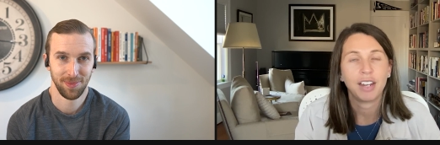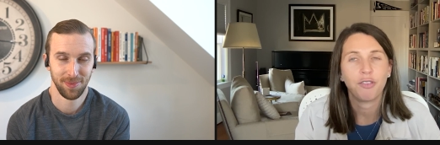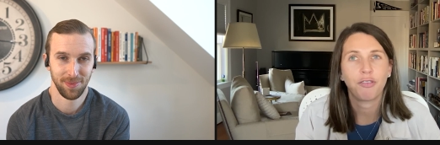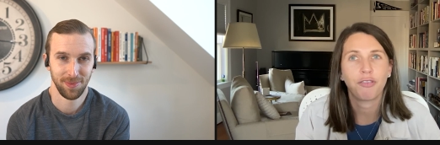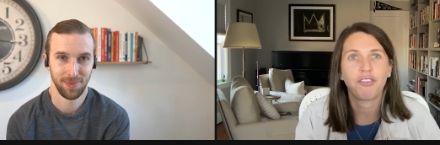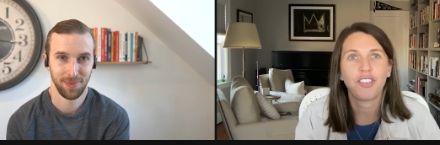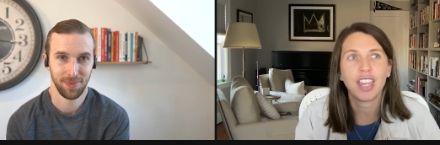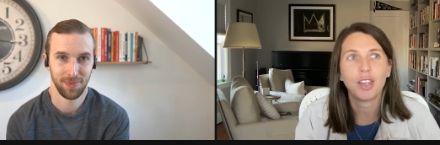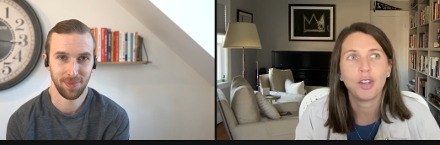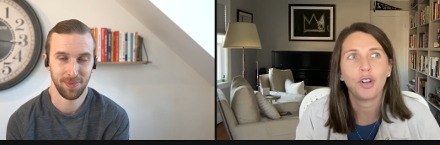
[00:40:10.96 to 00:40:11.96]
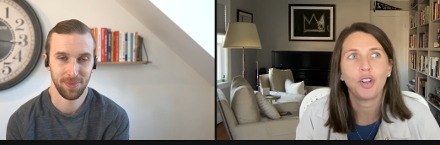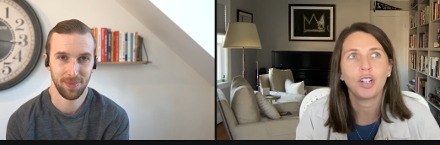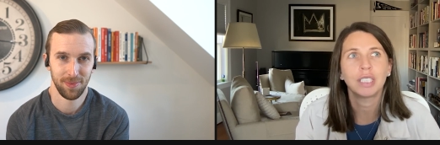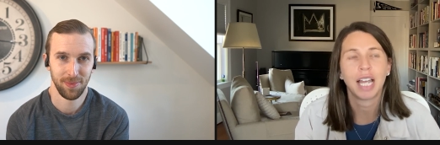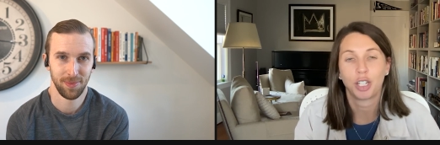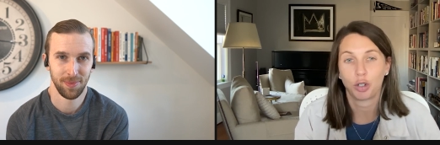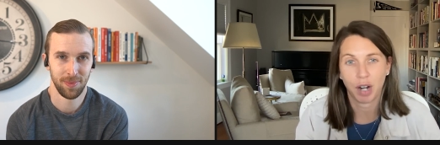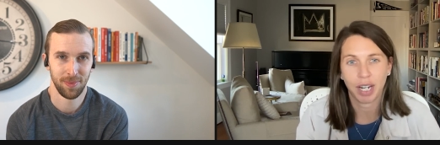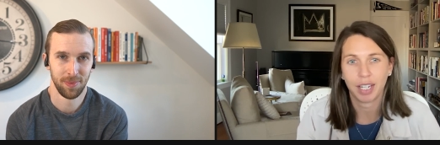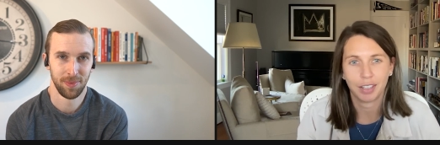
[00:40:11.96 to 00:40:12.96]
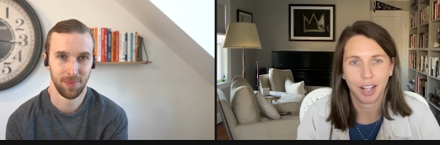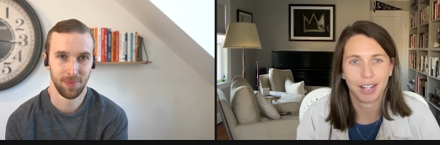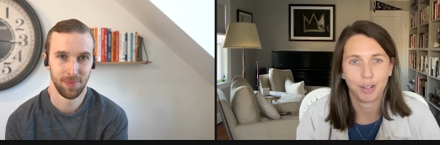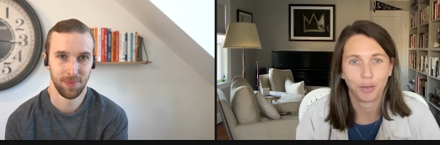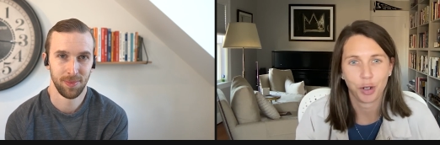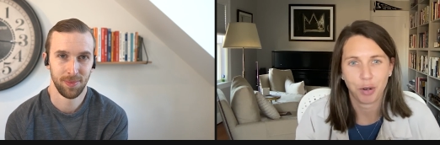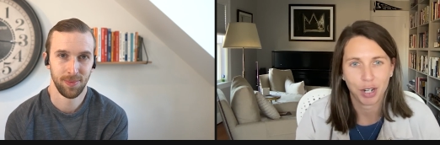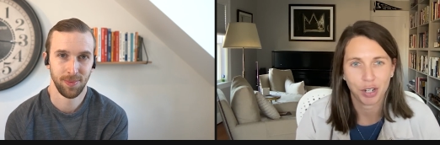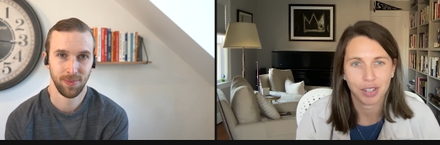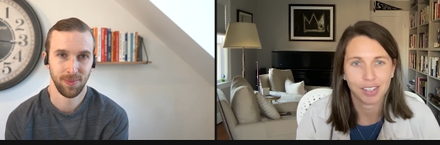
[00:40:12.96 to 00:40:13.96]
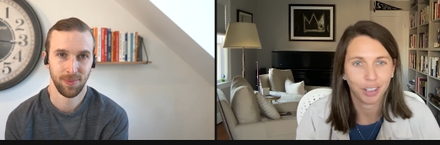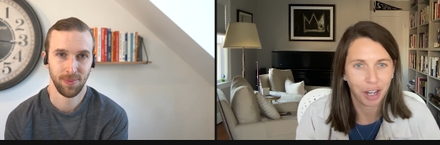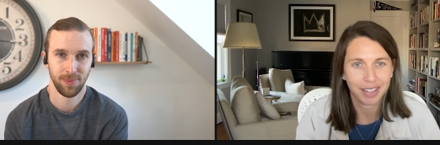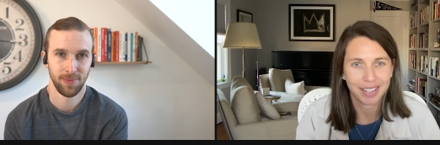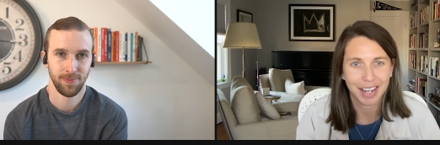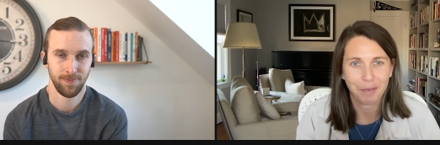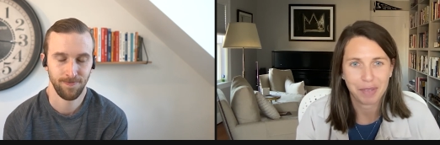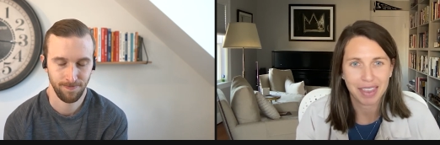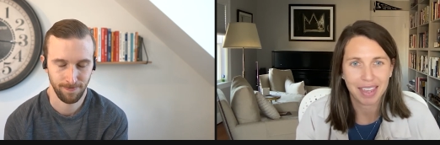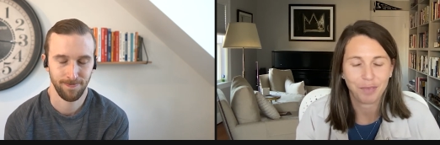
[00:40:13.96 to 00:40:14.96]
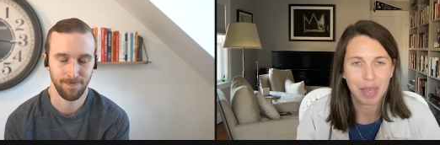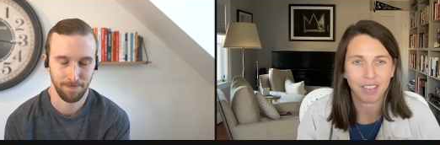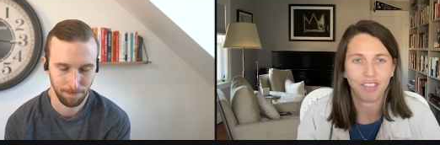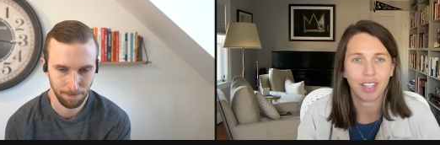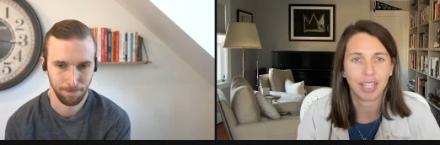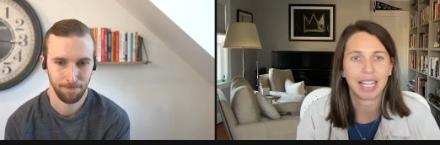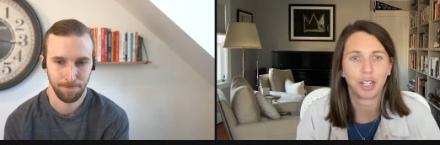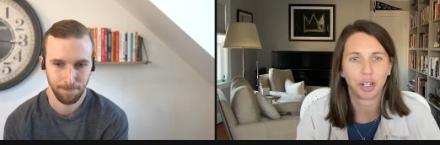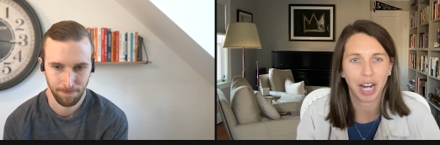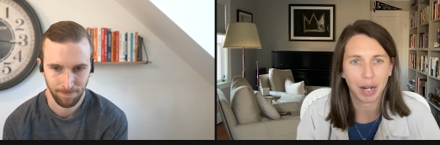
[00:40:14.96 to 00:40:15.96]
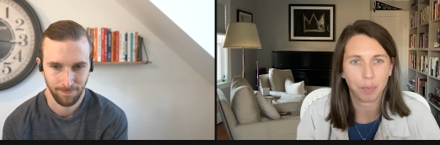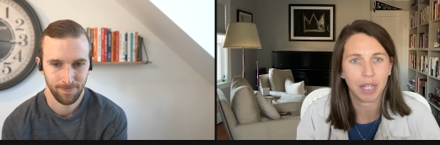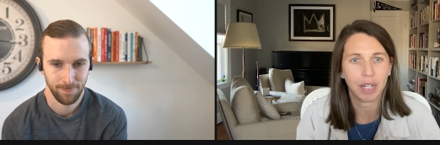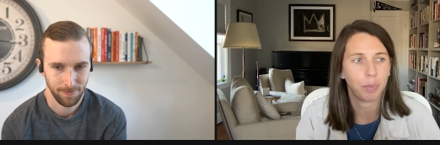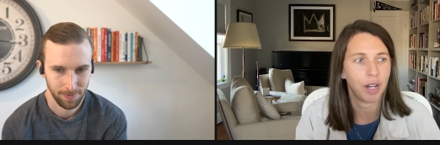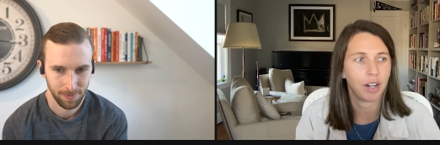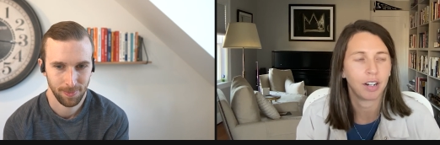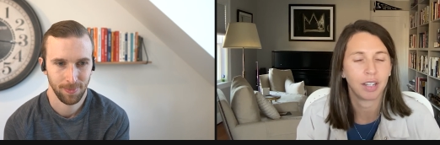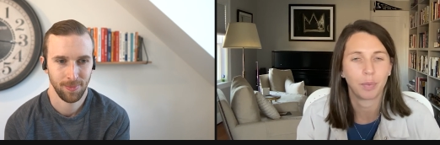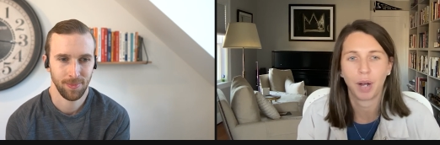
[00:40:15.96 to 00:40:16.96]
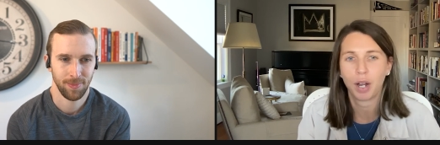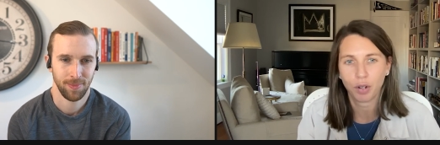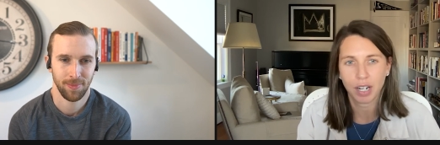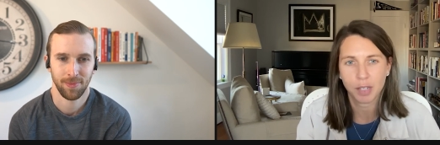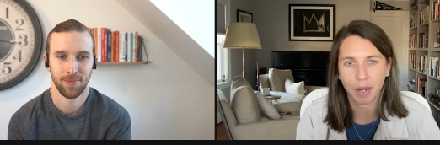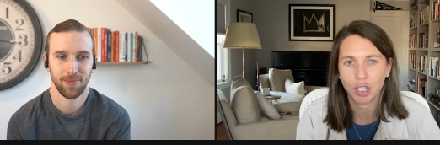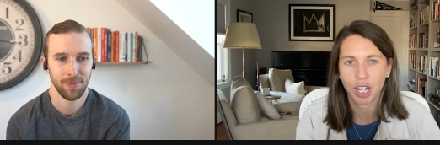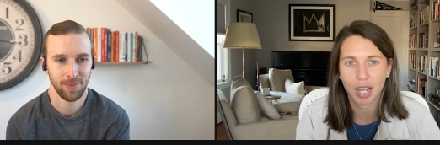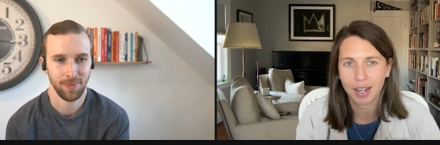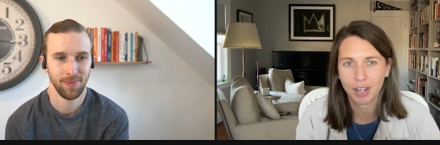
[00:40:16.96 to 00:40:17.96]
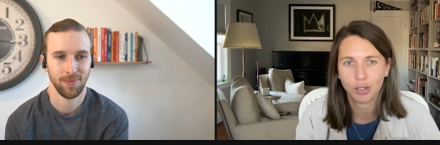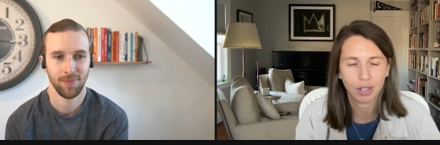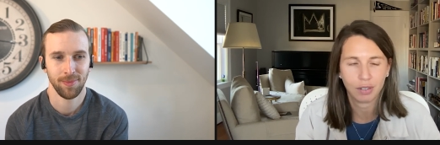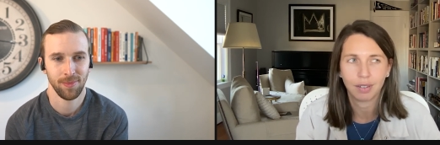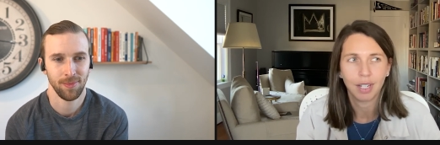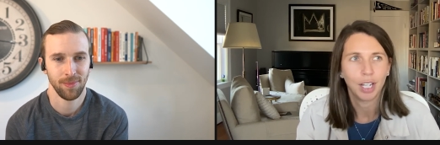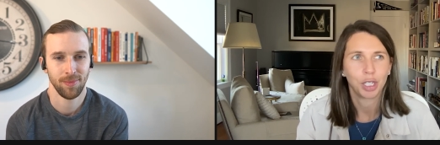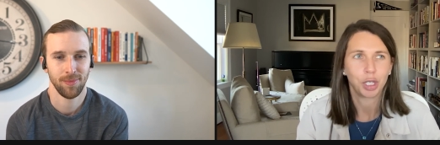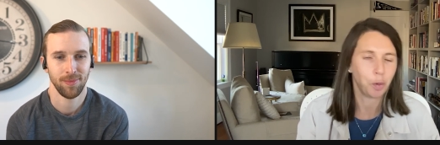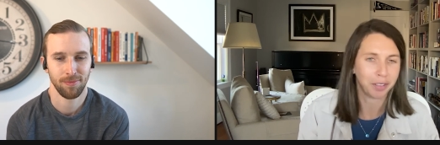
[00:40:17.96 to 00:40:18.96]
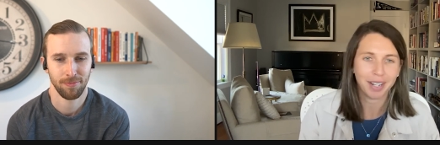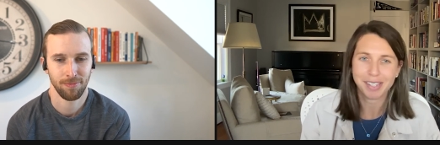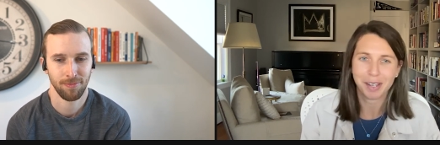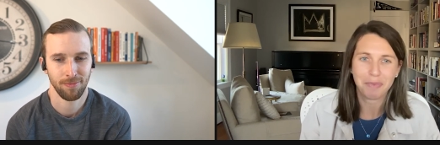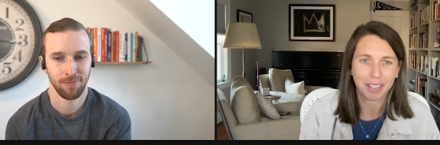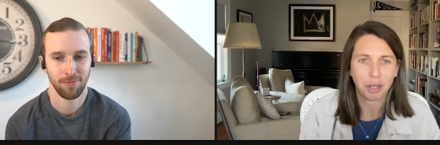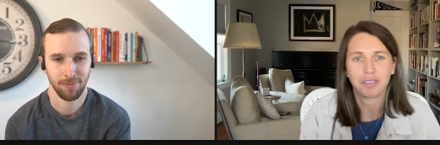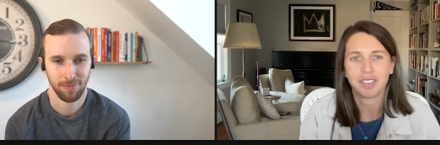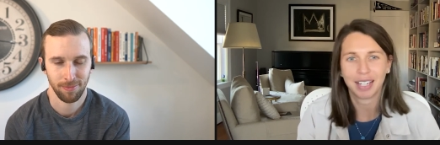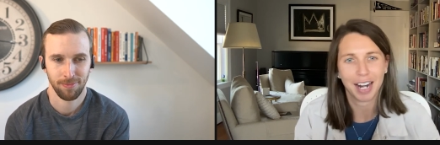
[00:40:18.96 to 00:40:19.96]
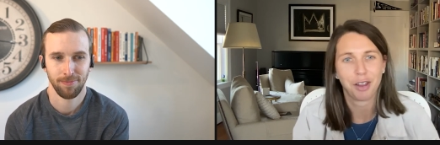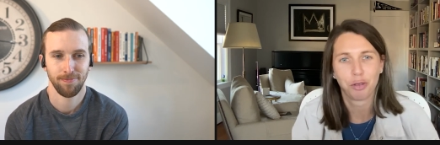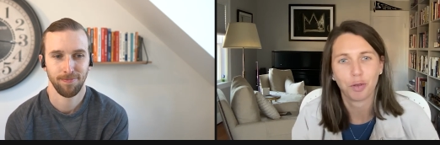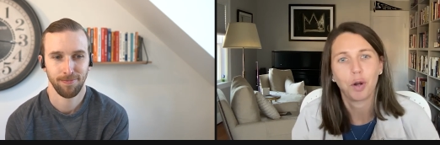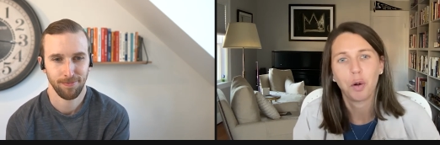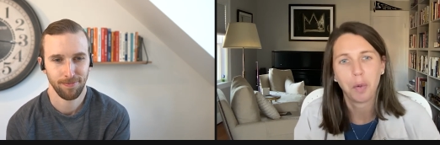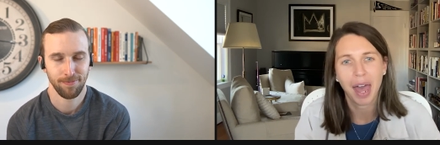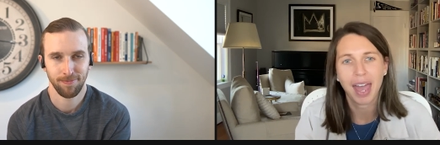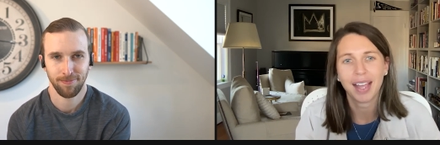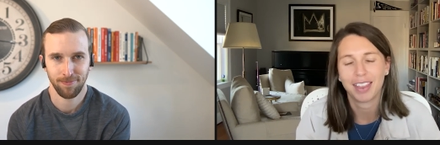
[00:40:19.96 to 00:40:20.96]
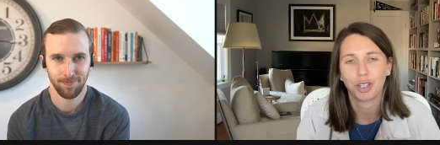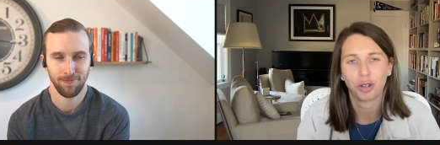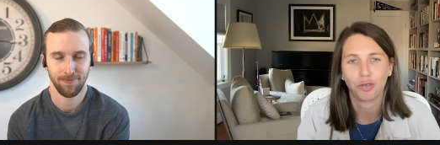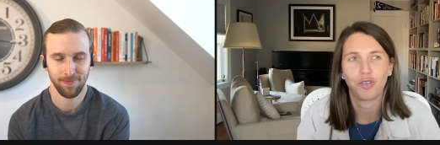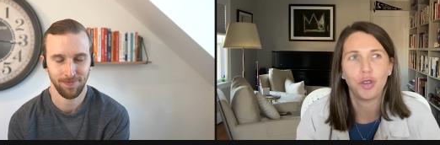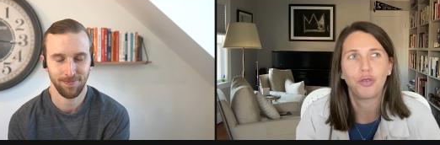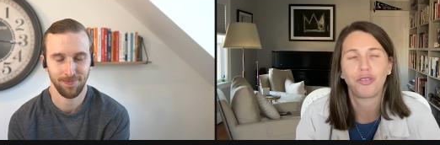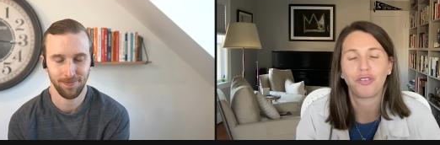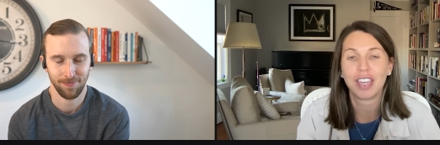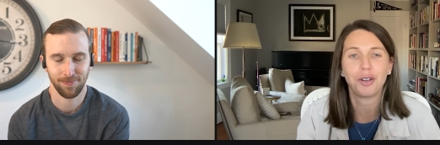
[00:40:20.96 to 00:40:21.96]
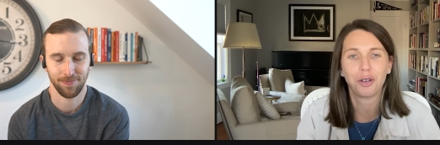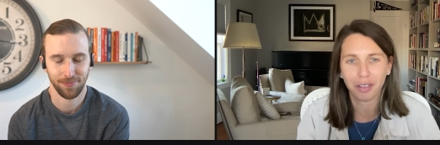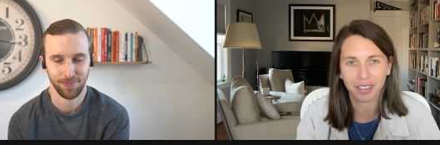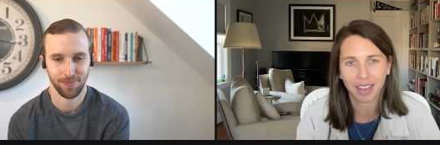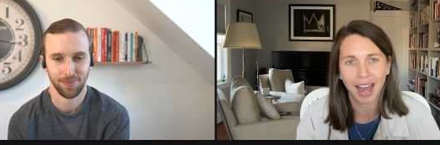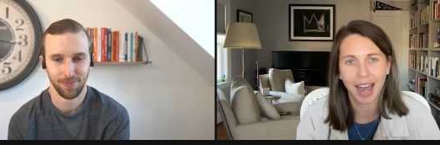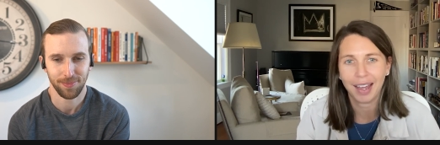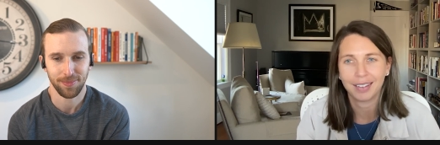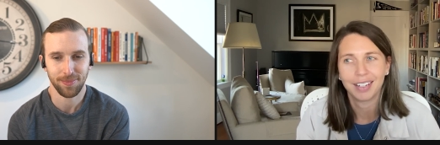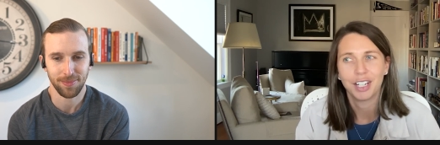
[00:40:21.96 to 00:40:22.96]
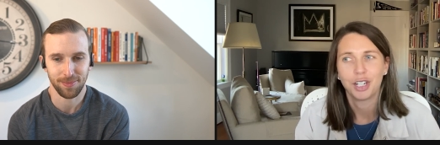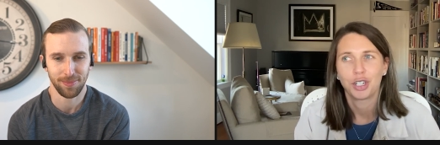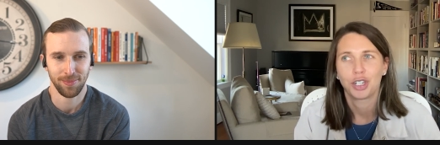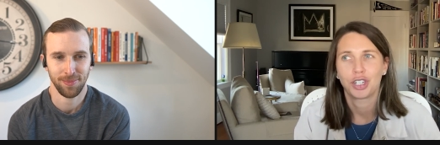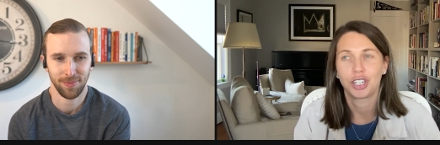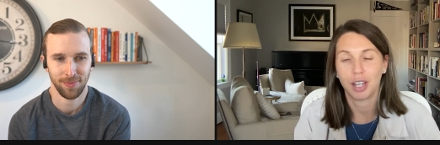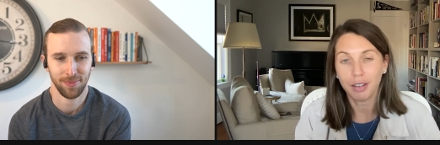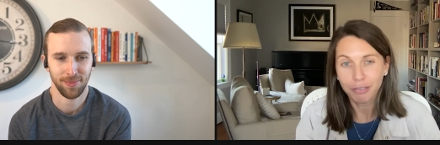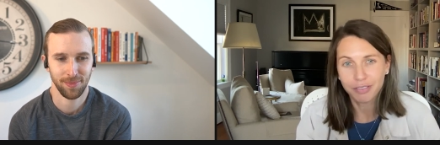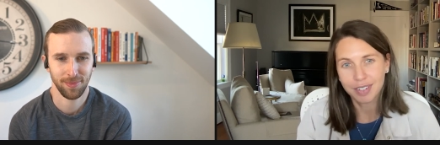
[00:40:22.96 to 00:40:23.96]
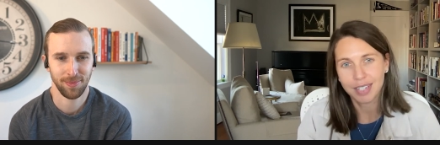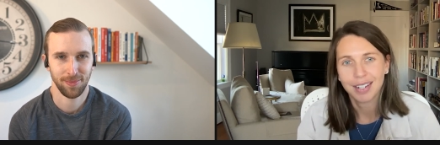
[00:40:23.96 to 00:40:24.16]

Speaker 1: feel like you're running in a lot of different directions a lot of the times. I think being feeling like you're kind of peanut buttered and the priorities might change and you worked on something that you have to like kind of throw away. I think you're you feel that shift